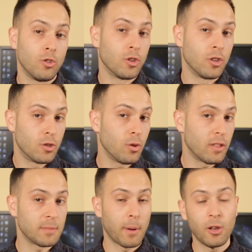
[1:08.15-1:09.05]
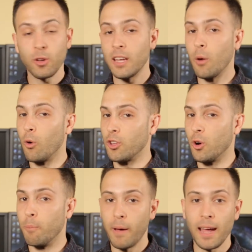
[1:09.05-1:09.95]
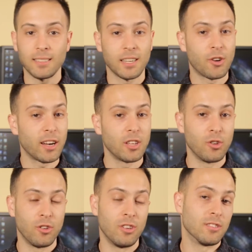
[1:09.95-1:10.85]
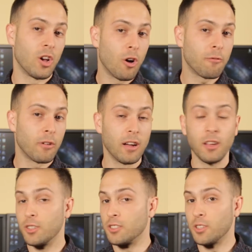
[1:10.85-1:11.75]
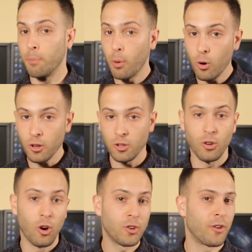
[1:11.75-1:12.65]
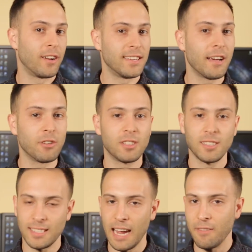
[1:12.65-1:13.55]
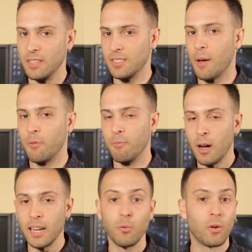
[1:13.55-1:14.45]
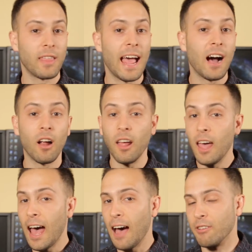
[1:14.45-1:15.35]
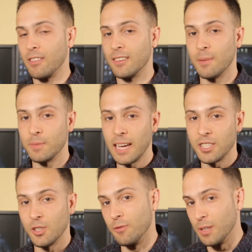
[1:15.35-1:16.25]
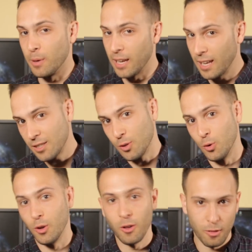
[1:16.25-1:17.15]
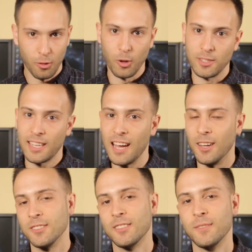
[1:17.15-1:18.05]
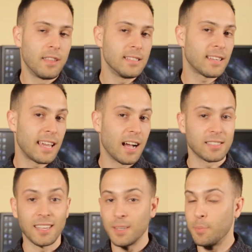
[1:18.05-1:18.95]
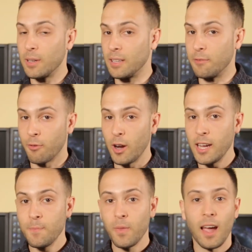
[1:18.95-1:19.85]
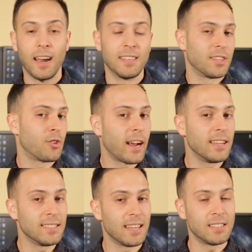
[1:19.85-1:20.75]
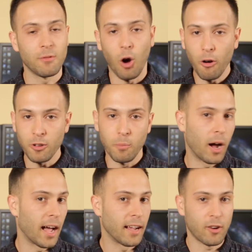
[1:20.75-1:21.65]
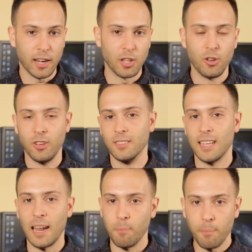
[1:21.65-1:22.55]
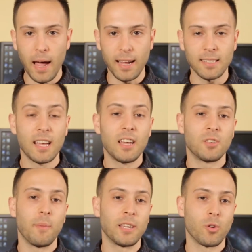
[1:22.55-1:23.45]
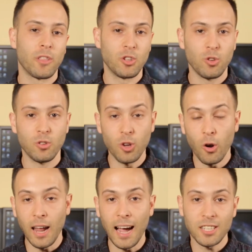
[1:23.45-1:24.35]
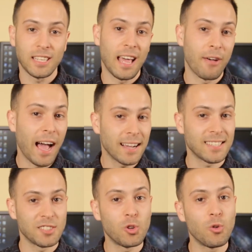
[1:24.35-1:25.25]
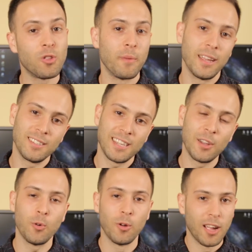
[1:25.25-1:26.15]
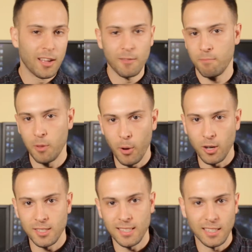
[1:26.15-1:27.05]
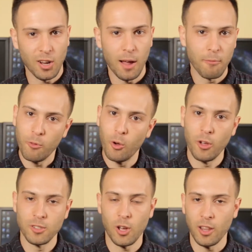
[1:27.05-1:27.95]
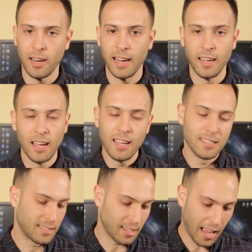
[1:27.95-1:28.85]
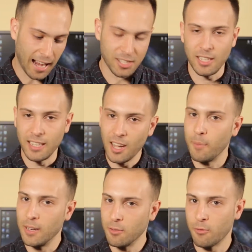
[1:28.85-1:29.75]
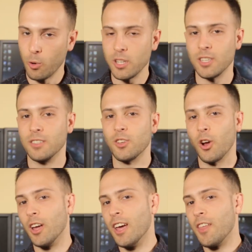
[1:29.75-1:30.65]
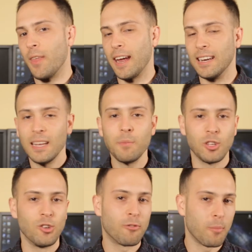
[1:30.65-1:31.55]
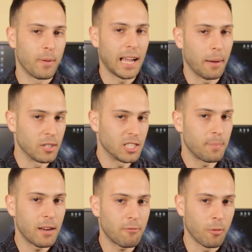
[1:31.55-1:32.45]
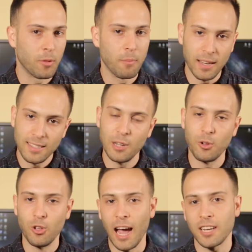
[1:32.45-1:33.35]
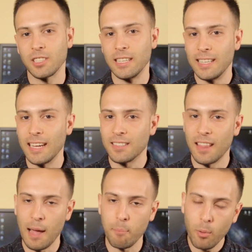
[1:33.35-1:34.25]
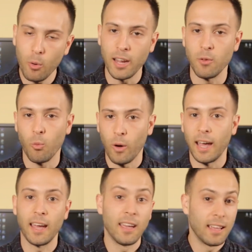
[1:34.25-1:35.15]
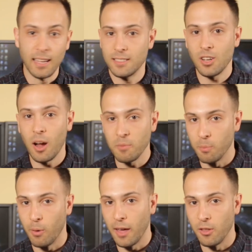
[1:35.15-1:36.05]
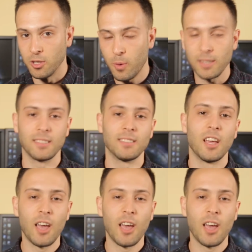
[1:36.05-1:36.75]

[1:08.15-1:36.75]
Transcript: You could do this by looking at what your banks and credit unions offer to support you on your endeavor to save this this type of money without having the temptation of dipping into those accounts. These accounts are typically free, and it's a great incentive offered by credit unions and banks to make sure that you don't actually have access to them until the purchasing time for those holidays actually come into fruition. So they limit you from being able to spend from them until you actually get to that point where it's time to buy those presents.